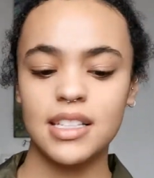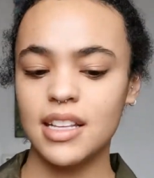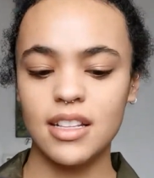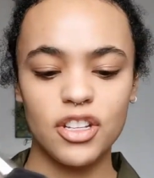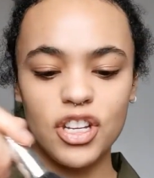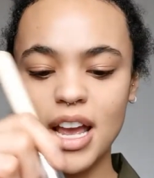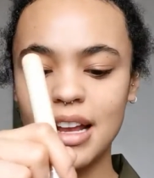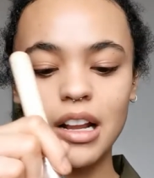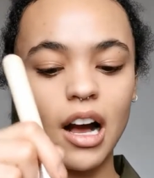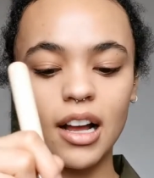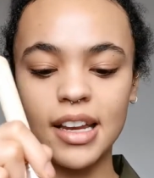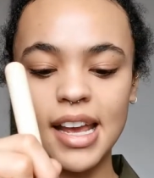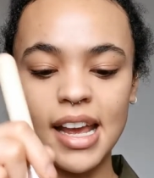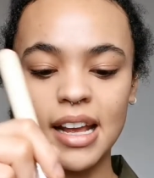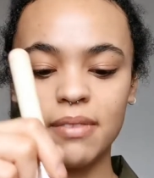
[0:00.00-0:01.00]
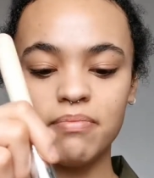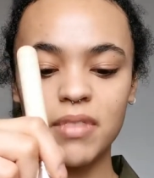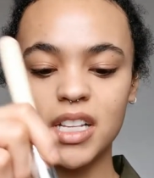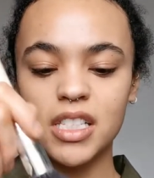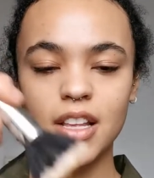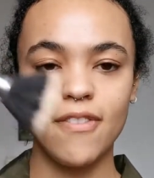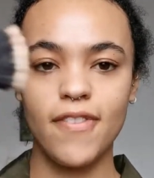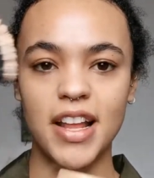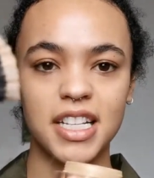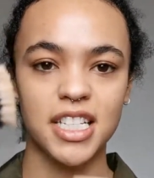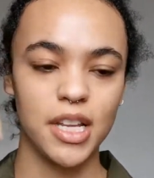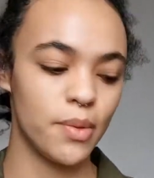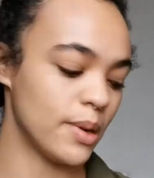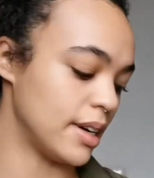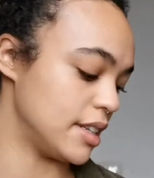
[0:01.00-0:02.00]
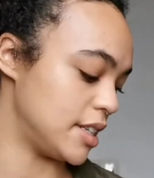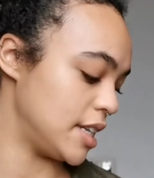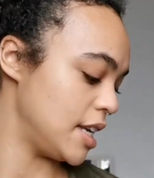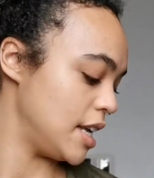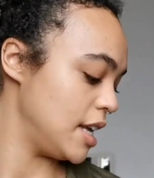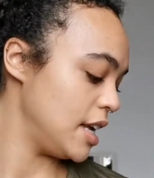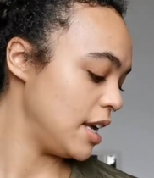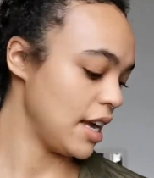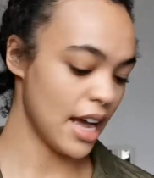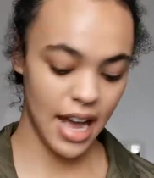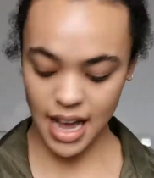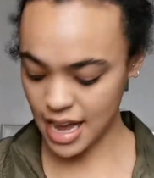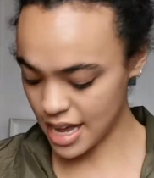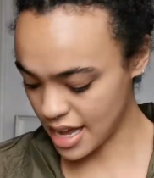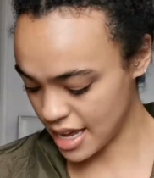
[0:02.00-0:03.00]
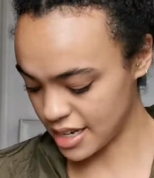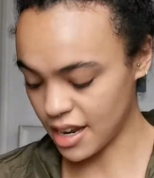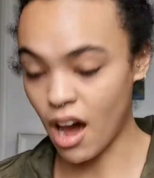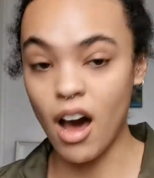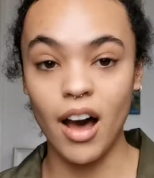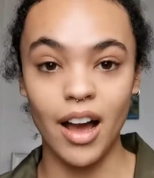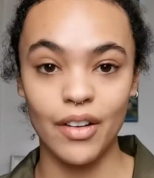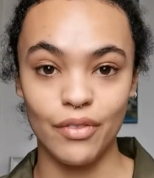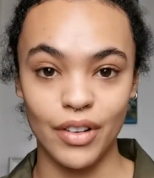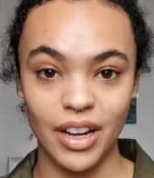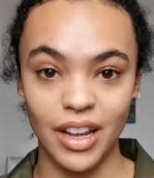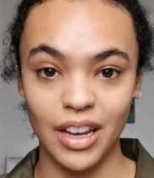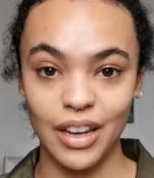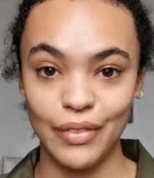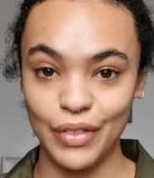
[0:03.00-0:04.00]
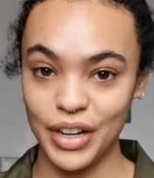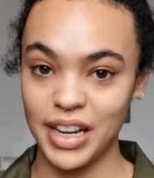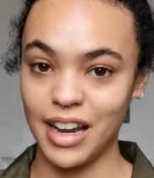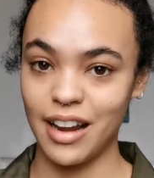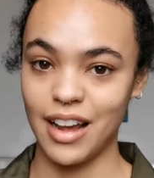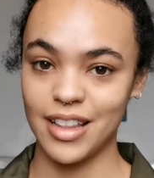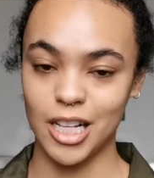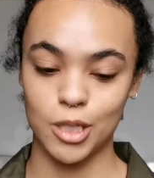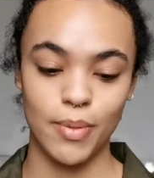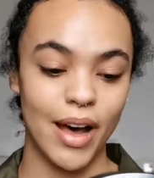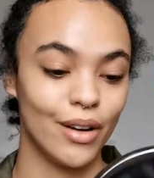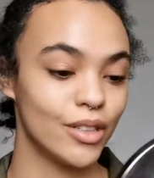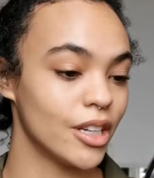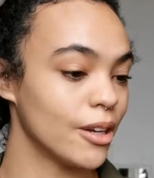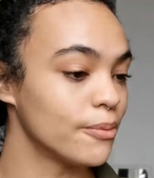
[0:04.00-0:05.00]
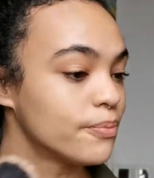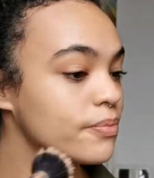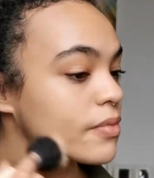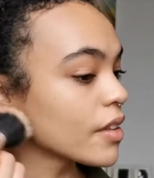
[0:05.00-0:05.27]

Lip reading: It's in the shade Honey. It's the Fenty one, and I really, really like this powder.